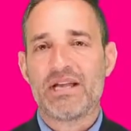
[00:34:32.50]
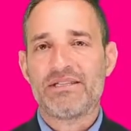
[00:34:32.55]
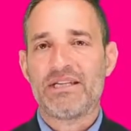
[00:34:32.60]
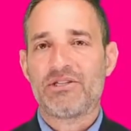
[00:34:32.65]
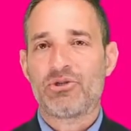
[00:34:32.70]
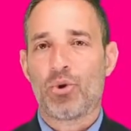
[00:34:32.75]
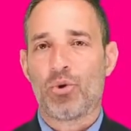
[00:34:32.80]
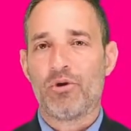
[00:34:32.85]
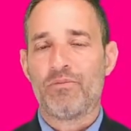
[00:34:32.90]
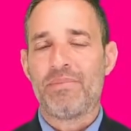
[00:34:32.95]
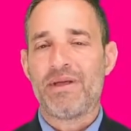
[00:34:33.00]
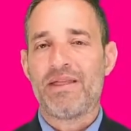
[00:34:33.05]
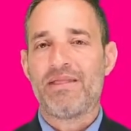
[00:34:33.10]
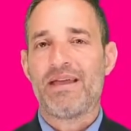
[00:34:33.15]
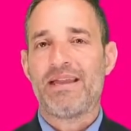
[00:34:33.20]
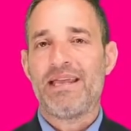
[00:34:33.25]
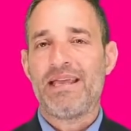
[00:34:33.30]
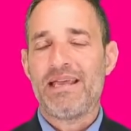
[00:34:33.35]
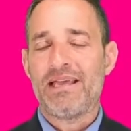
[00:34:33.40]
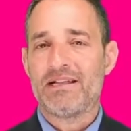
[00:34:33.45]
Jesse told
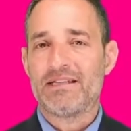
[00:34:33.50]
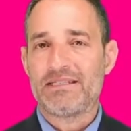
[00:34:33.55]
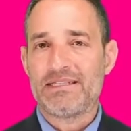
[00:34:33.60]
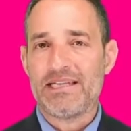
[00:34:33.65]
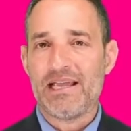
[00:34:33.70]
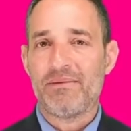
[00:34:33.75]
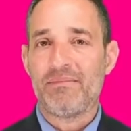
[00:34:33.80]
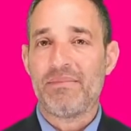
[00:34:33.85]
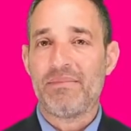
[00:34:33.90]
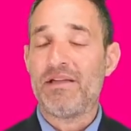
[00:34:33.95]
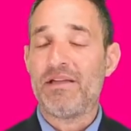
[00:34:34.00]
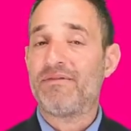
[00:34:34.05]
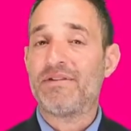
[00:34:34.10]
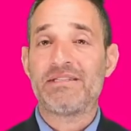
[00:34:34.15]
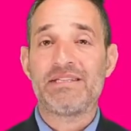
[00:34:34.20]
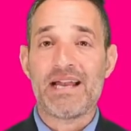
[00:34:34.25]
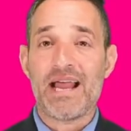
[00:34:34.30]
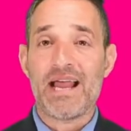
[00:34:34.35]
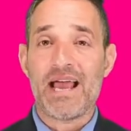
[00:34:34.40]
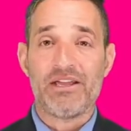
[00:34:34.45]
me that he and his team,
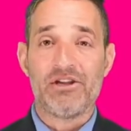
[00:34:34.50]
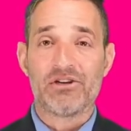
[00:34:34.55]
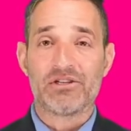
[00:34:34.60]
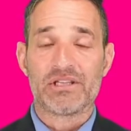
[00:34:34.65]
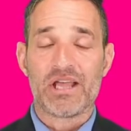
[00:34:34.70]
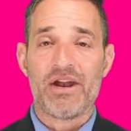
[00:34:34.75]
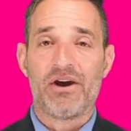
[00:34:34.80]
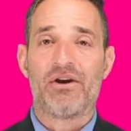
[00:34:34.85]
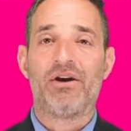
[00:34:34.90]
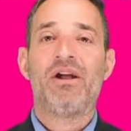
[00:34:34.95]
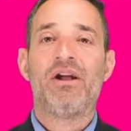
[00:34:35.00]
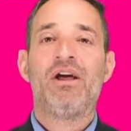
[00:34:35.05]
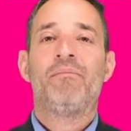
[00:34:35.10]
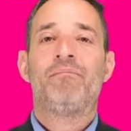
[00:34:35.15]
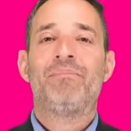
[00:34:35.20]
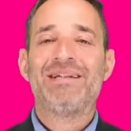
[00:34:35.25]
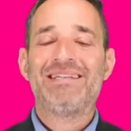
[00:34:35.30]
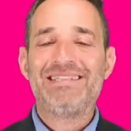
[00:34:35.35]
even today, years later,